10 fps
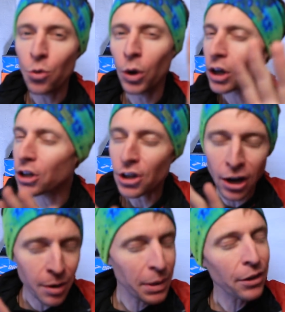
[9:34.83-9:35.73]
We're going to
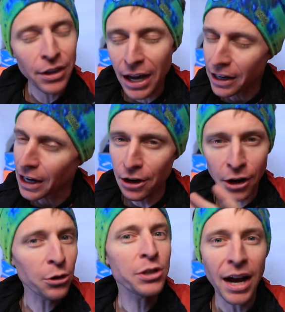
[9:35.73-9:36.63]
talk about that at
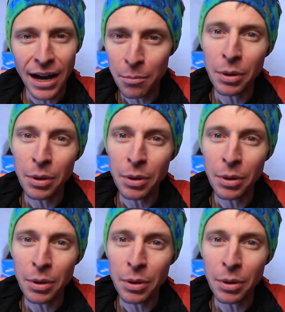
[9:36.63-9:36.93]
another time,